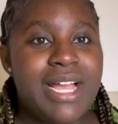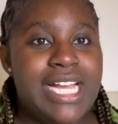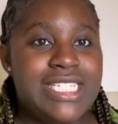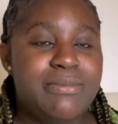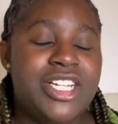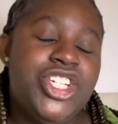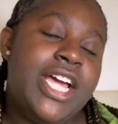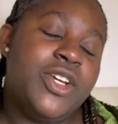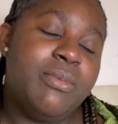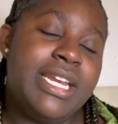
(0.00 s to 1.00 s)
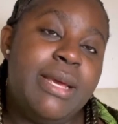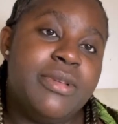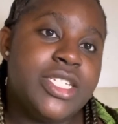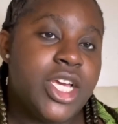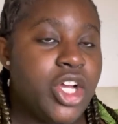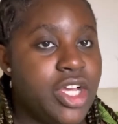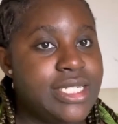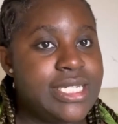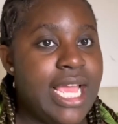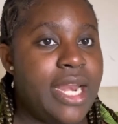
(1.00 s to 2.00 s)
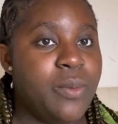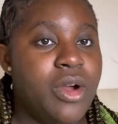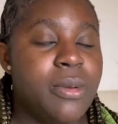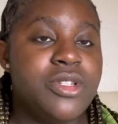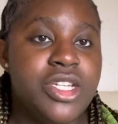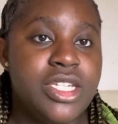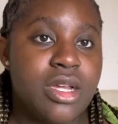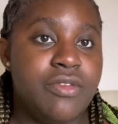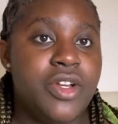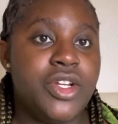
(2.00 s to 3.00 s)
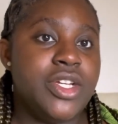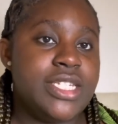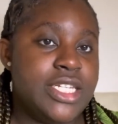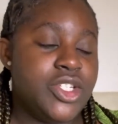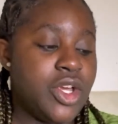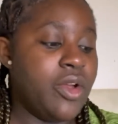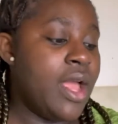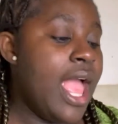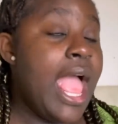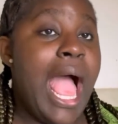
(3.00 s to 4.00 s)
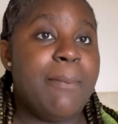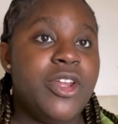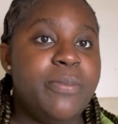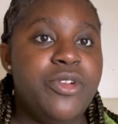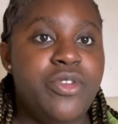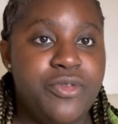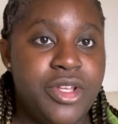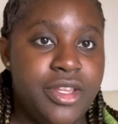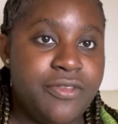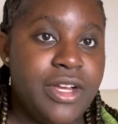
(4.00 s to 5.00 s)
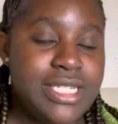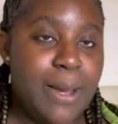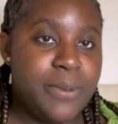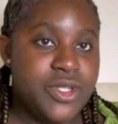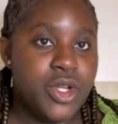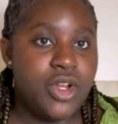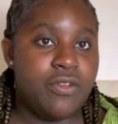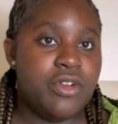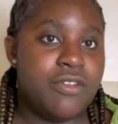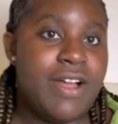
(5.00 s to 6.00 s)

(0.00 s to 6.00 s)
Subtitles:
guys to my channel. My name is Ngozi and welcome to Discover Ngozi. So I'm going to be reviewing the first episode of Love